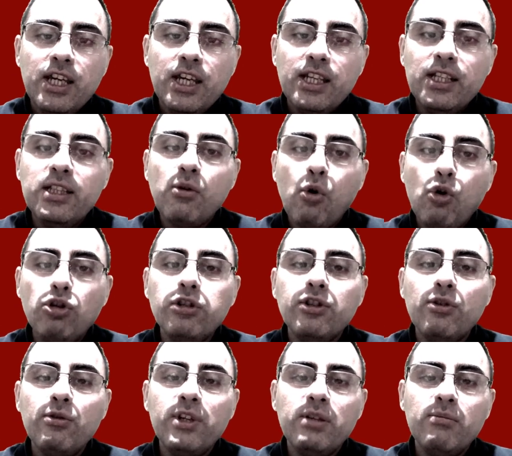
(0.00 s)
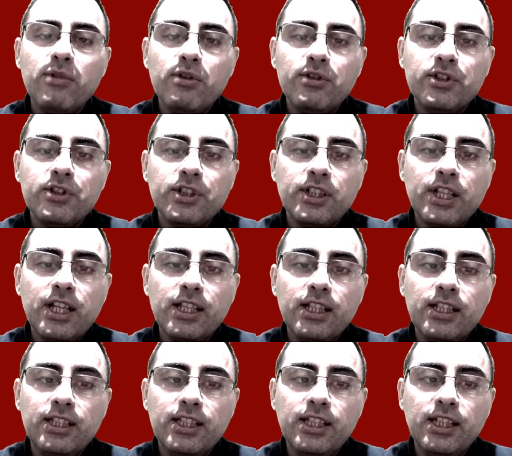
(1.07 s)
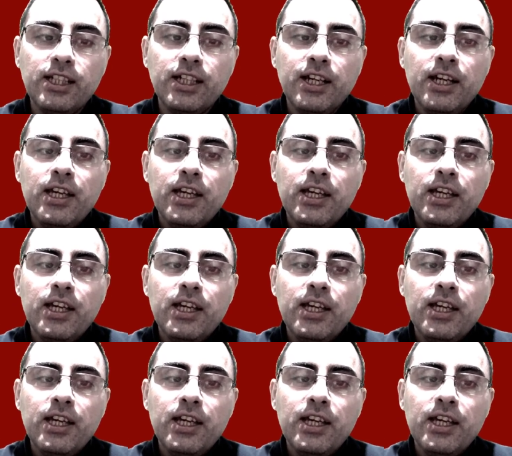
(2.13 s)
It's also emotional eating.